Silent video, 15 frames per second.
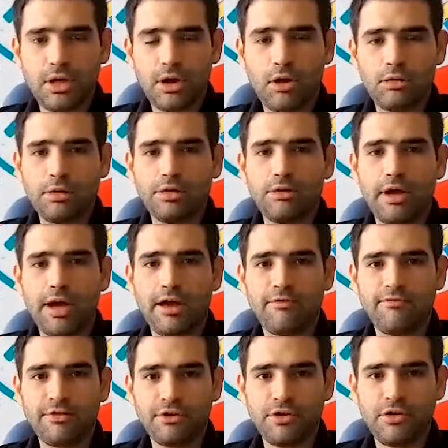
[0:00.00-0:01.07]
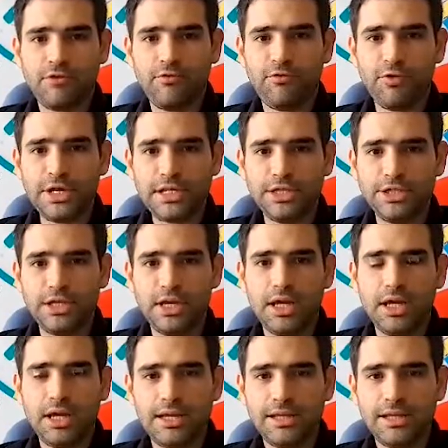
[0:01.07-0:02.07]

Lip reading: all you have on your fridge,